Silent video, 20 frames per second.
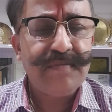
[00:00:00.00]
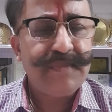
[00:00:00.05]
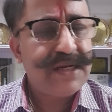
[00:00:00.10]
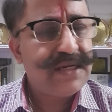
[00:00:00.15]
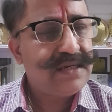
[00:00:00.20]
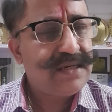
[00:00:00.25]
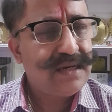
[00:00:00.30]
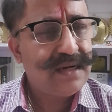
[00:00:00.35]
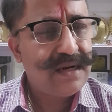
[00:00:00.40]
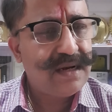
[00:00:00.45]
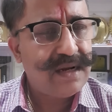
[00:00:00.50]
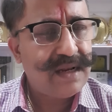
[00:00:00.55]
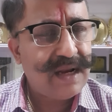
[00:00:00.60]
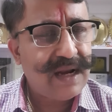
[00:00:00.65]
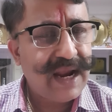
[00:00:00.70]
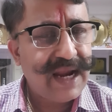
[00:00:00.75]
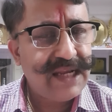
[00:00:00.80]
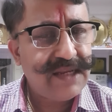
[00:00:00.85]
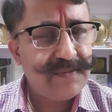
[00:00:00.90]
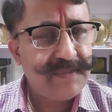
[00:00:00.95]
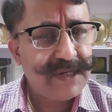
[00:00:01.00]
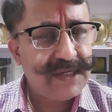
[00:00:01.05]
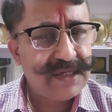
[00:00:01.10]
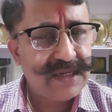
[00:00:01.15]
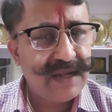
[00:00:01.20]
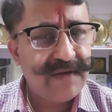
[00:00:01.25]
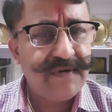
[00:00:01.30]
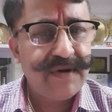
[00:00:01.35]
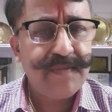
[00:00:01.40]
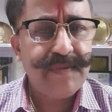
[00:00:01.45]
Must, the lights must
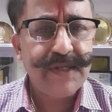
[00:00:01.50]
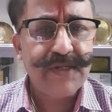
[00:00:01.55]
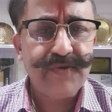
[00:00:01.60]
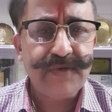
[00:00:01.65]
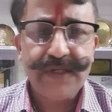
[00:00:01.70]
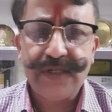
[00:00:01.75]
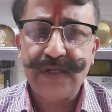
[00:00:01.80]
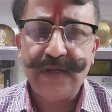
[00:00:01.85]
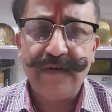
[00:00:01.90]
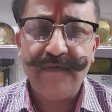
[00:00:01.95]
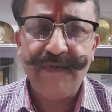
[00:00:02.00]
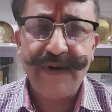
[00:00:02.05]
never be switched off